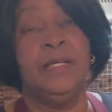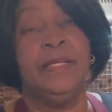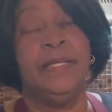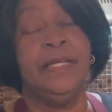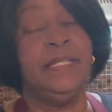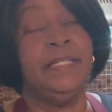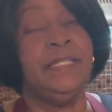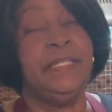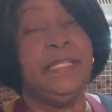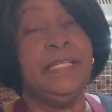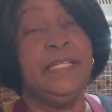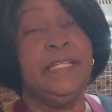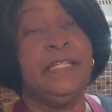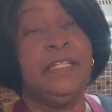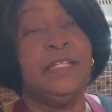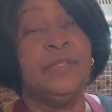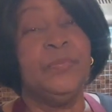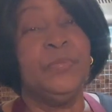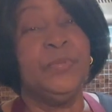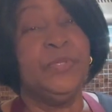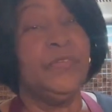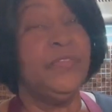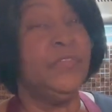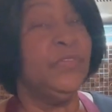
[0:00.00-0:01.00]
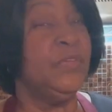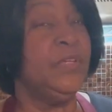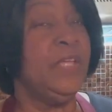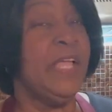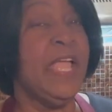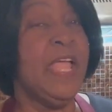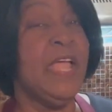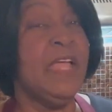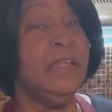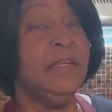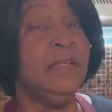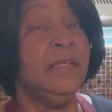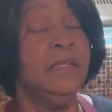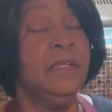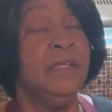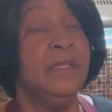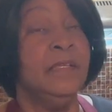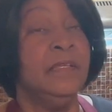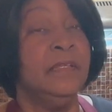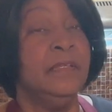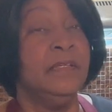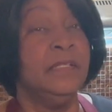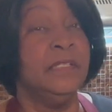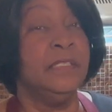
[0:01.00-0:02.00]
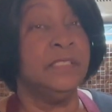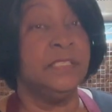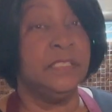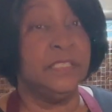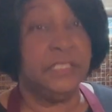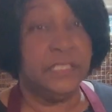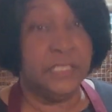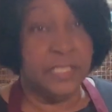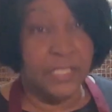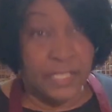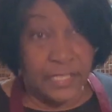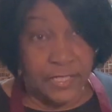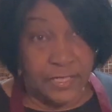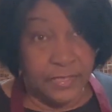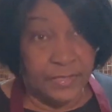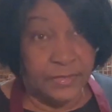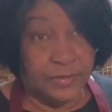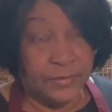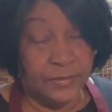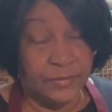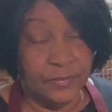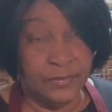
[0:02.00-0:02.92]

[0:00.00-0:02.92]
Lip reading: and eat it. But if you can't, it's done.